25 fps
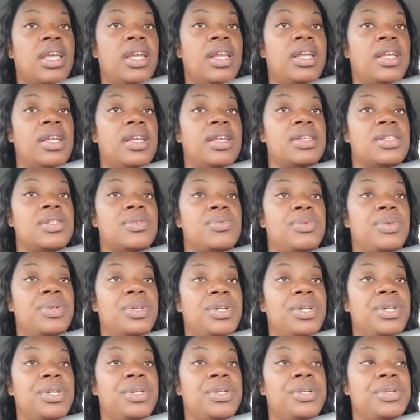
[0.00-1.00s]
it is
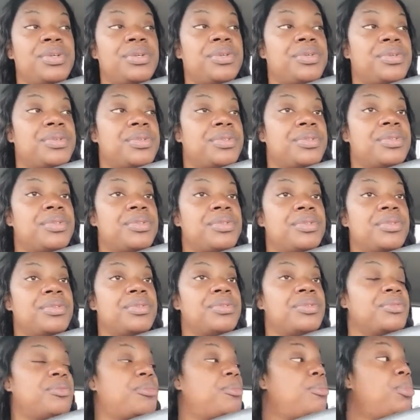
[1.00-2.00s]
what it
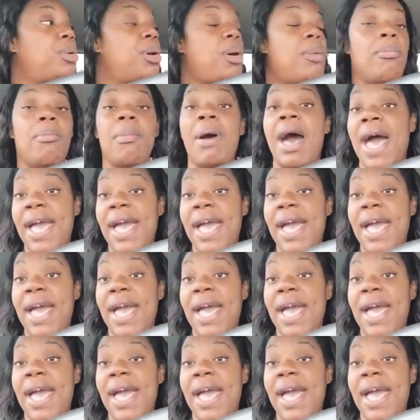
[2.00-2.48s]
is. But